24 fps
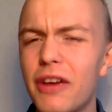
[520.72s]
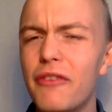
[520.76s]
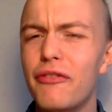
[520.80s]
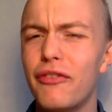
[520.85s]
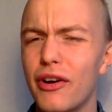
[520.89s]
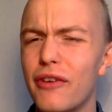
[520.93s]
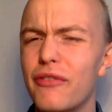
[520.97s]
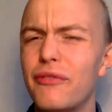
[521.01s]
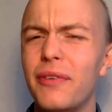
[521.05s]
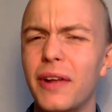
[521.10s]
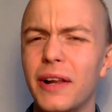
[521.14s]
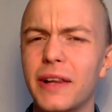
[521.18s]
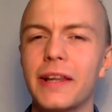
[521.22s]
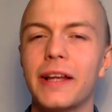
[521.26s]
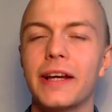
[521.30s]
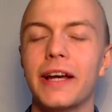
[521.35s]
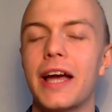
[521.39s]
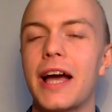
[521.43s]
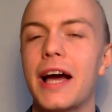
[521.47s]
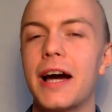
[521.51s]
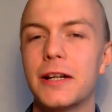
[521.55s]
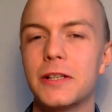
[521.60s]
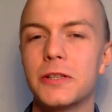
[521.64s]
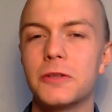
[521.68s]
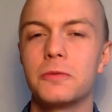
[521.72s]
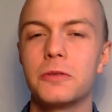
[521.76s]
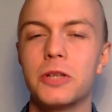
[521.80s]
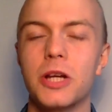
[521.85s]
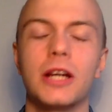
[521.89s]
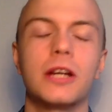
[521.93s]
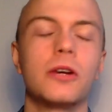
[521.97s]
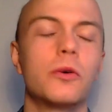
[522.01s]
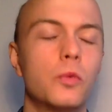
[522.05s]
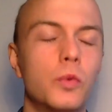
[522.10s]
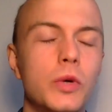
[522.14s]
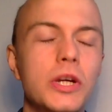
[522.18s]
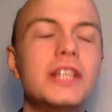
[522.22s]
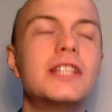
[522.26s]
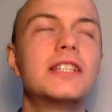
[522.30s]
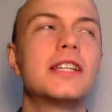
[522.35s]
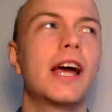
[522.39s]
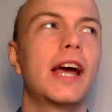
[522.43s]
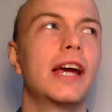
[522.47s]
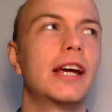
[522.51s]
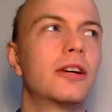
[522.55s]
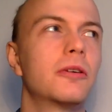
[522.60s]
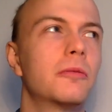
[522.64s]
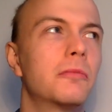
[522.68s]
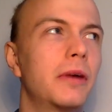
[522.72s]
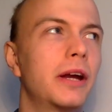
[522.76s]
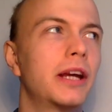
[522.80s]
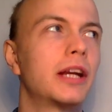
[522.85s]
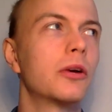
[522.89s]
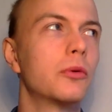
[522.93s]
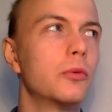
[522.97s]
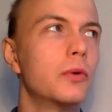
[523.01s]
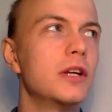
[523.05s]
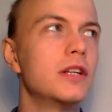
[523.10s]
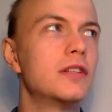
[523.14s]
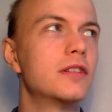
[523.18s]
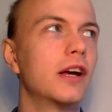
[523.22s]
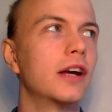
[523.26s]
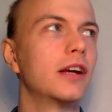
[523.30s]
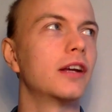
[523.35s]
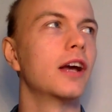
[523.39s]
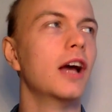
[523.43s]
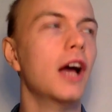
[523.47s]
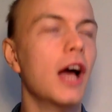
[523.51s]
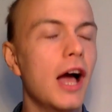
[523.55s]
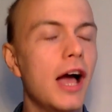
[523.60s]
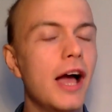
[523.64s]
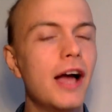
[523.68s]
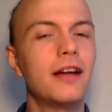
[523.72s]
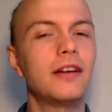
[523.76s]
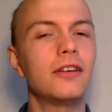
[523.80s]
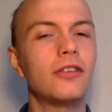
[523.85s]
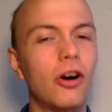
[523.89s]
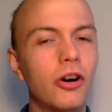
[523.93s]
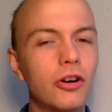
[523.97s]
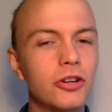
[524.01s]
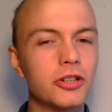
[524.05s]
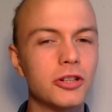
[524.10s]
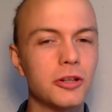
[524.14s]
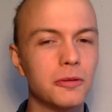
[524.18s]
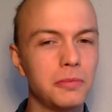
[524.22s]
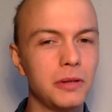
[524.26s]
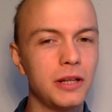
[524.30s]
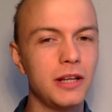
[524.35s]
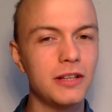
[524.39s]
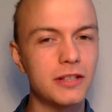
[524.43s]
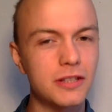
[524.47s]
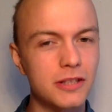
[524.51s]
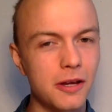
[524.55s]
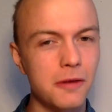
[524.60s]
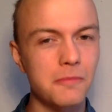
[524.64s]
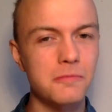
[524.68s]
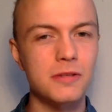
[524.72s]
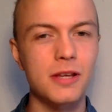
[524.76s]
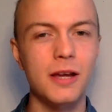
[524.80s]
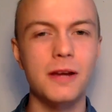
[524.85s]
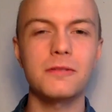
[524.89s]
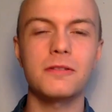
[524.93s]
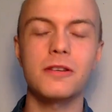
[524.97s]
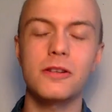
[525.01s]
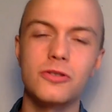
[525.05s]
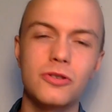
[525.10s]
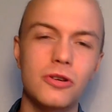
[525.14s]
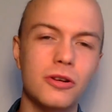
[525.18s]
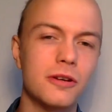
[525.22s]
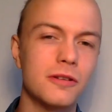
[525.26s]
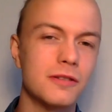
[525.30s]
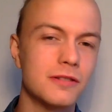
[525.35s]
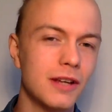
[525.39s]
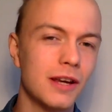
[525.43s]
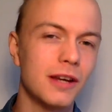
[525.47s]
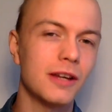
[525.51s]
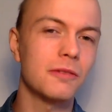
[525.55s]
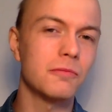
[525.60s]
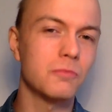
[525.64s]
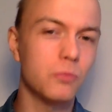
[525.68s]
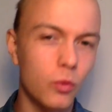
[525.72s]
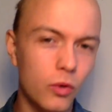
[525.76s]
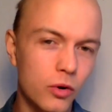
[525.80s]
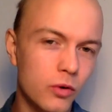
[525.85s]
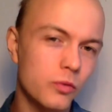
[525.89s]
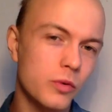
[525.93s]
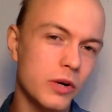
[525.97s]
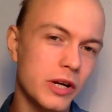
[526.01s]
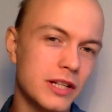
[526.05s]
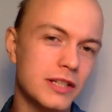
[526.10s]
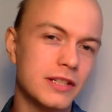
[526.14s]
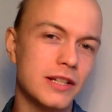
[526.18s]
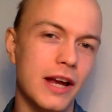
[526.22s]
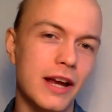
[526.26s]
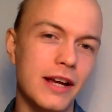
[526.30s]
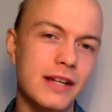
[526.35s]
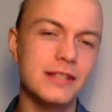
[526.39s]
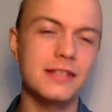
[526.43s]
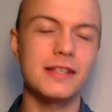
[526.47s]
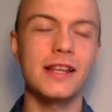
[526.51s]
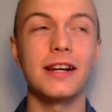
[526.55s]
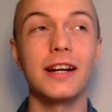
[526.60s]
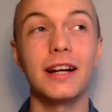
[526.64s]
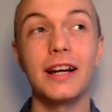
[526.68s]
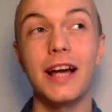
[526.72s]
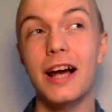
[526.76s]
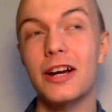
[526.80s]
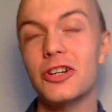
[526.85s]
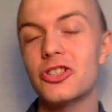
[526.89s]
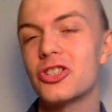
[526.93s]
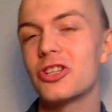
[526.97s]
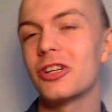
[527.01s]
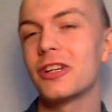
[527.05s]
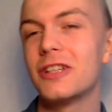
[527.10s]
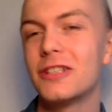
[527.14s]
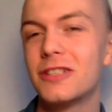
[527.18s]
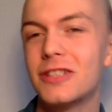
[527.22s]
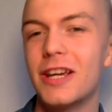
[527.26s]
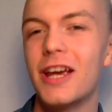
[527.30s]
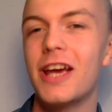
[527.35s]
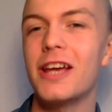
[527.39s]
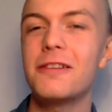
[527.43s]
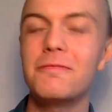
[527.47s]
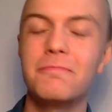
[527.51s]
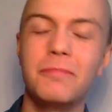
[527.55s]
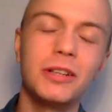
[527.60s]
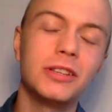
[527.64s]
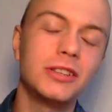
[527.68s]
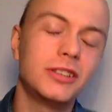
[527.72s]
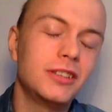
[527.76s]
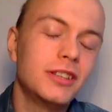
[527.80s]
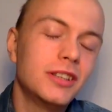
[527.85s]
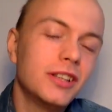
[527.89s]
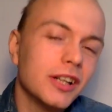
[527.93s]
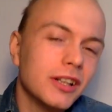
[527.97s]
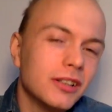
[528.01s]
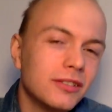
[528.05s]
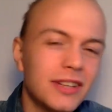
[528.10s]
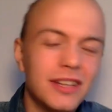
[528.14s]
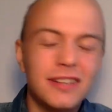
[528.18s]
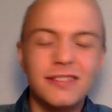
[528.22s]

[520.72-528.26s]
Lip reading: felt like I had to take a retake or make a retake. And arguably, sometimes I should have taken more retakes than I actually did, but you know,